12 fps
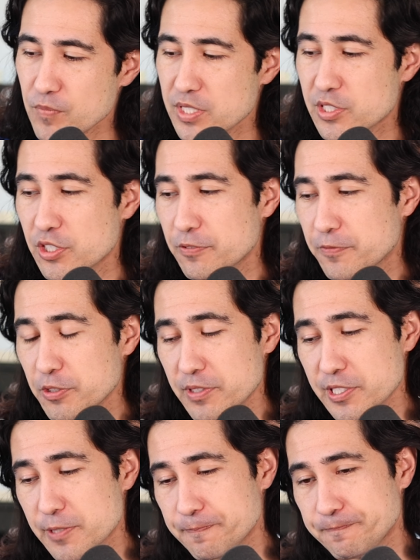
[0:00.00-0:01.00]
So
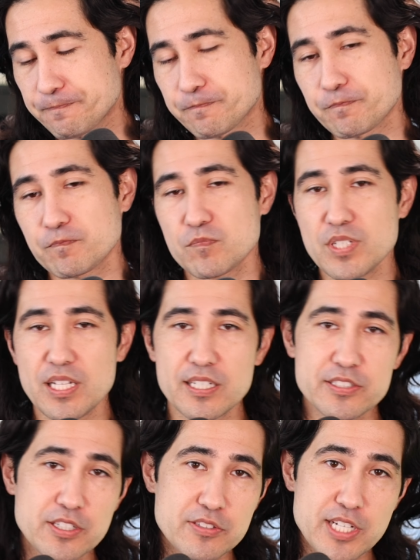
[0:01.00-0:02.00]
fluids,
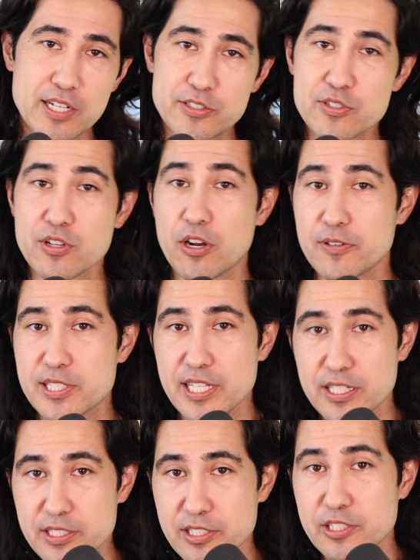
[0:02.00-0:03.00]
doctors are always
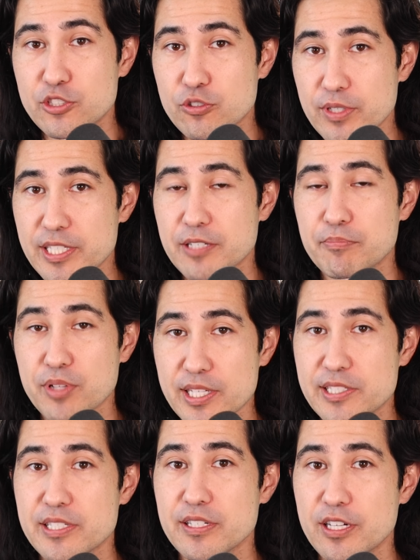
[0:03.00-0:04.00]
telling you to drink
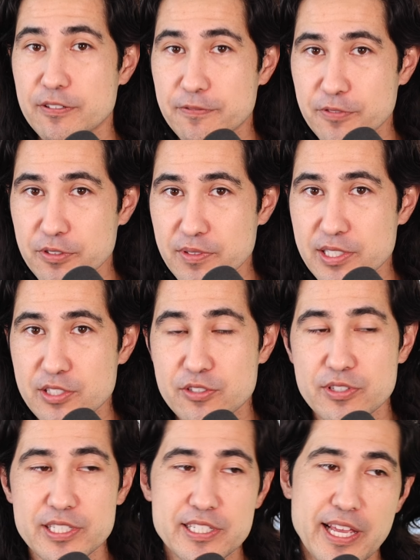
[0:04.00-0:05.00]
plenty of fluids,
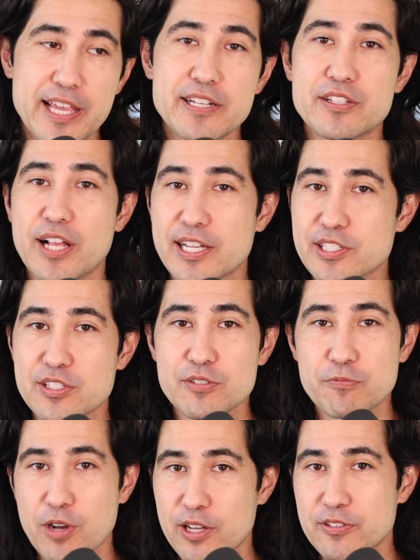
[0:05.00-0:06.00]
drink 8 glasses
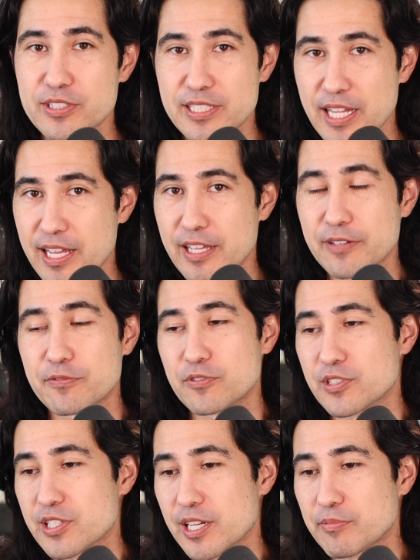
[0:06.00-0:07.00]
of water a day, for
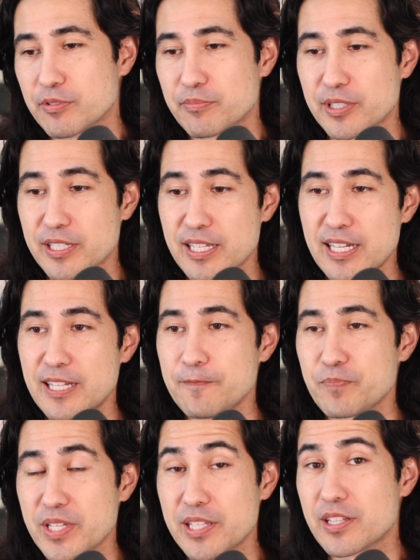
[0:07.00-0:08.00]
example. But
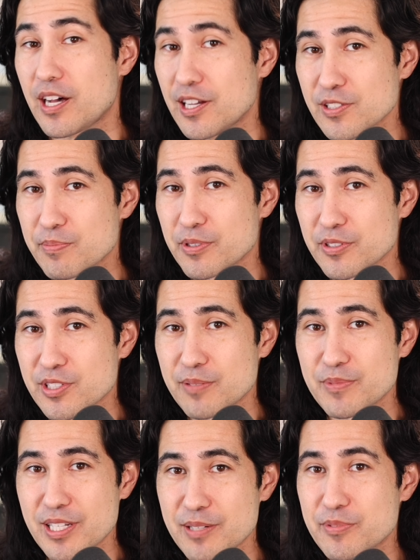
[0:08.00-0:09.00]
in the hospital,
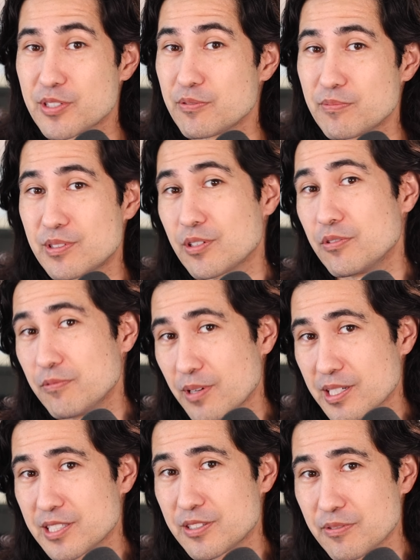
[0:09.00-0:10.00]
sometimes you don't
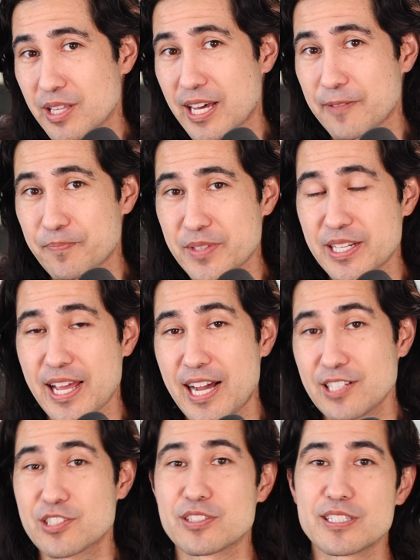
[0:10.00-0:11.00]
want to do that. And
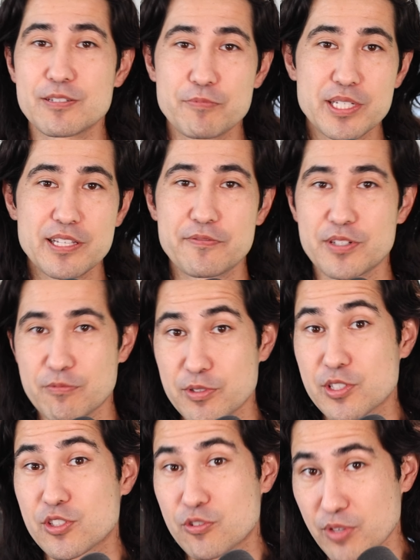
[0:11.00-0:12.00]
actually, we even
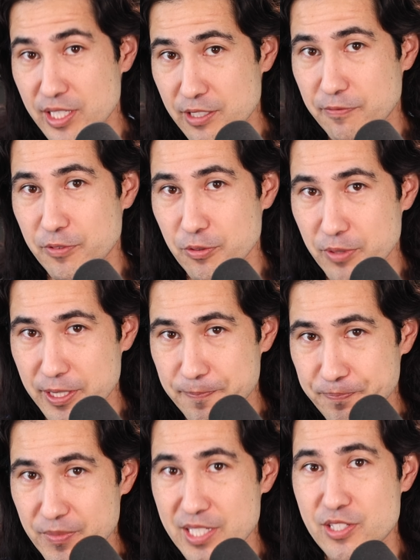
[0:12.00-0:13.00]
restrict
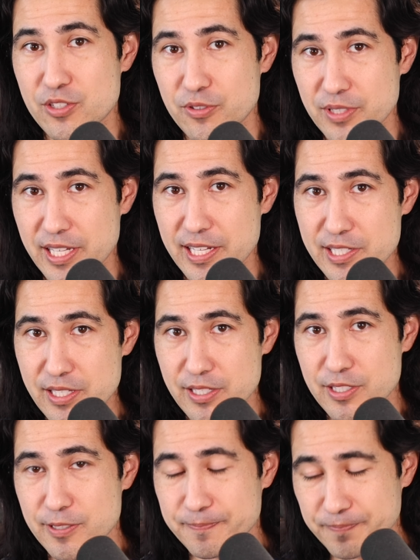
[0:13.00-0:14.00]
fluid in certain
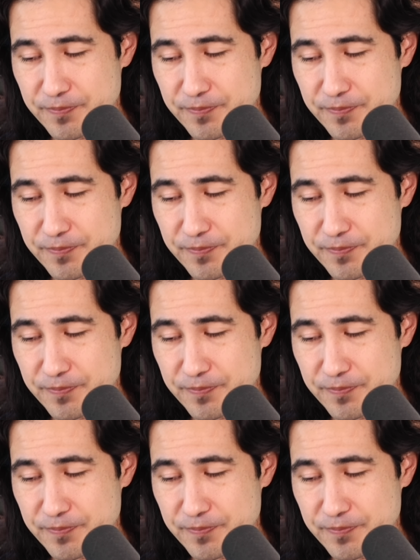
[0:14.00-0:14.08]
cases.